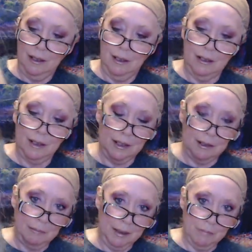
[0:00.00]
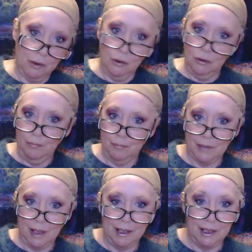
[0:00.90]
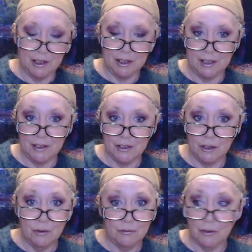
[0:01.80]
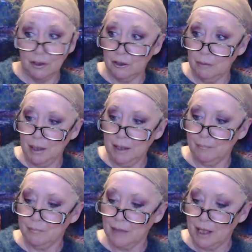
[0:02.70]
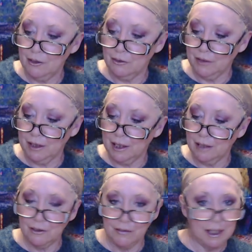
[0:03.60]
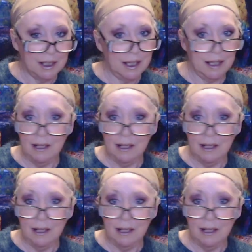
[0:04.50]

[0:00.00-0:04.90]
like in a big bowl, and I just let it soak for a little bit. I don't wring it out or anything.